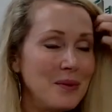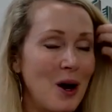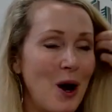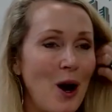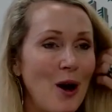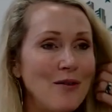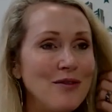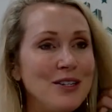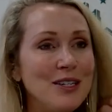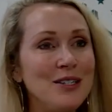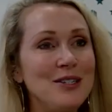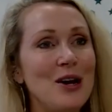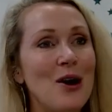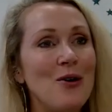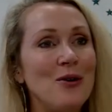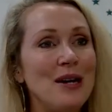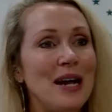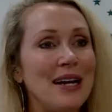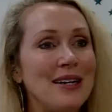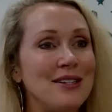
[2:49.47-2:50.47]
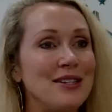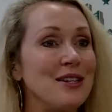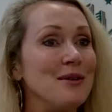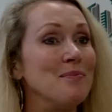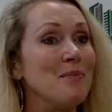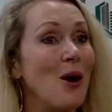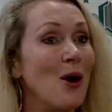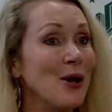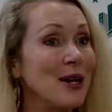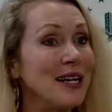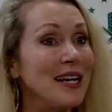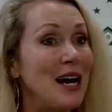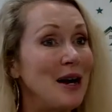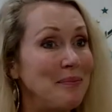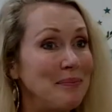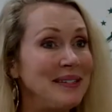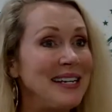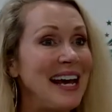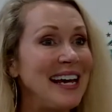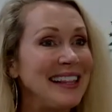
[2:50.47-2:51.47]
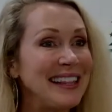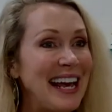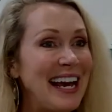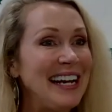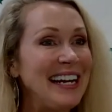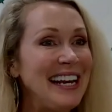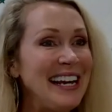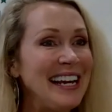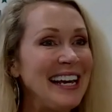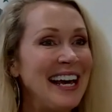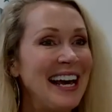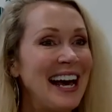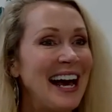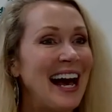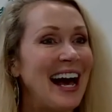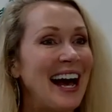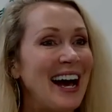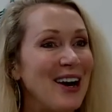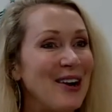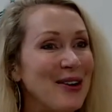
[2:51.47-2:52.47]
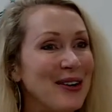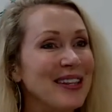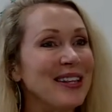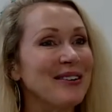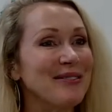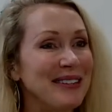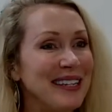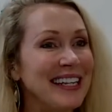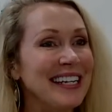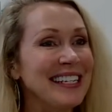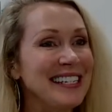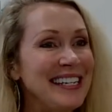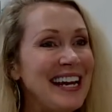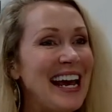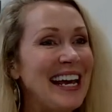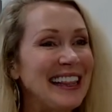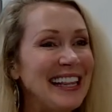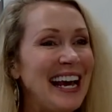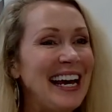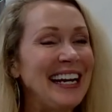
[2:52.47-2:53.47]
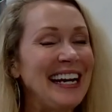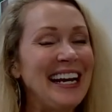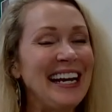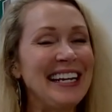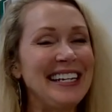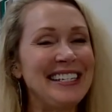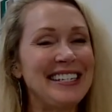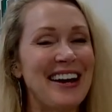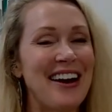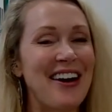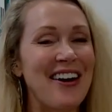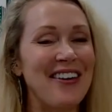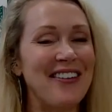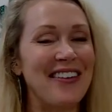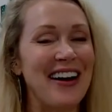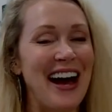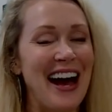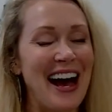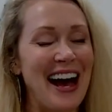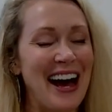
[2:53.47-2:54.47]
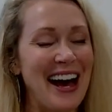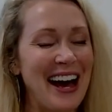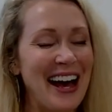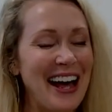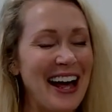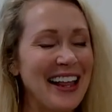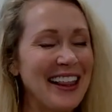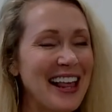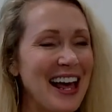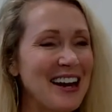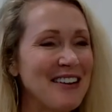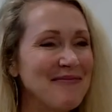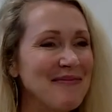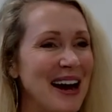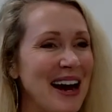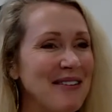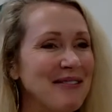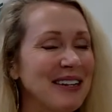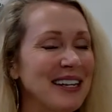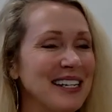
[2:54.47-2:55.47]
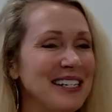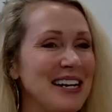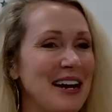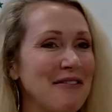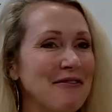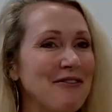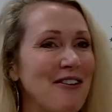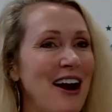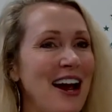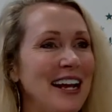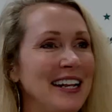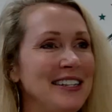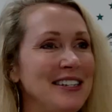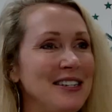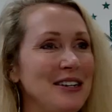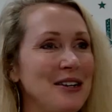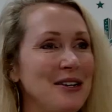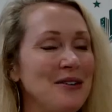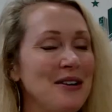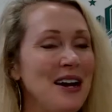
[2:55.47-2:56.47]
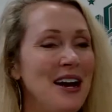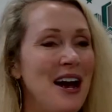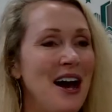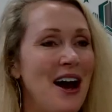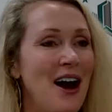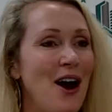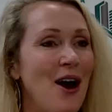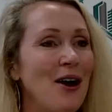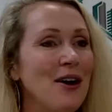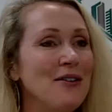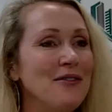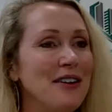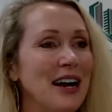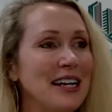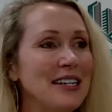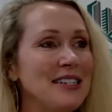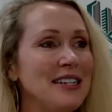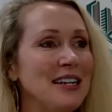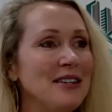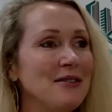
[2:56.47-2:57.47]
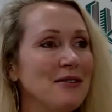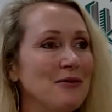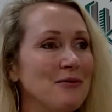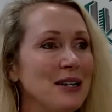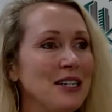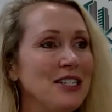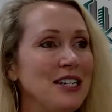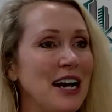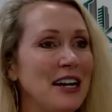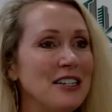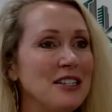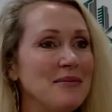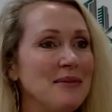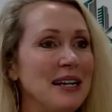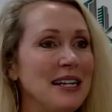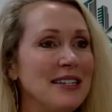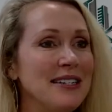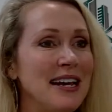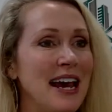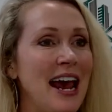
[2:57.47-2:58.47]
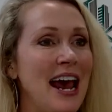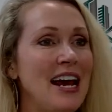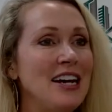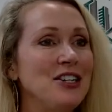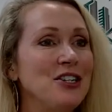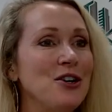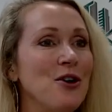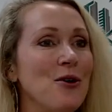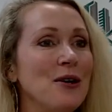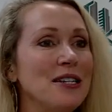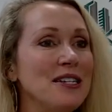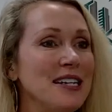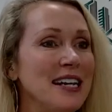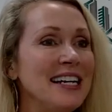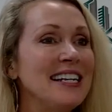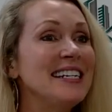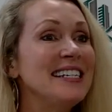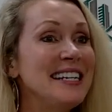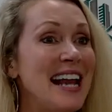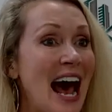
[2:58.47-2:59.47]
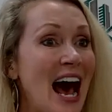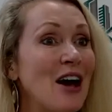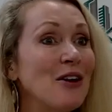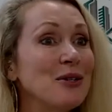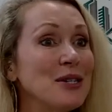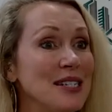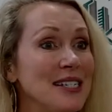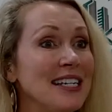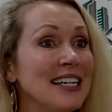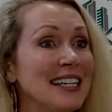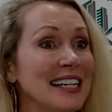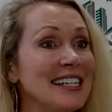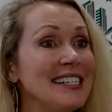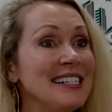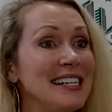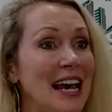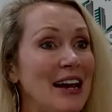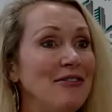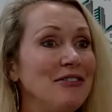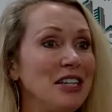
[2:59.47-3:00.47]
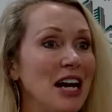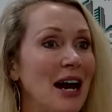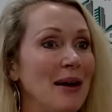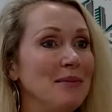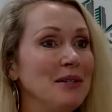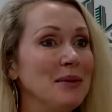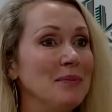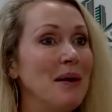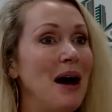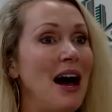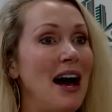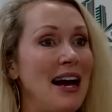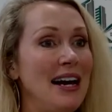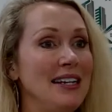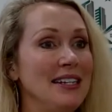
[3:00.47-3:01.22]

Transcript: often known as the market update lady or the real estate lady. So a lot of my real estate friends who are investing will reach out to me and say, hey, Shano, is it now still a safe time to buy?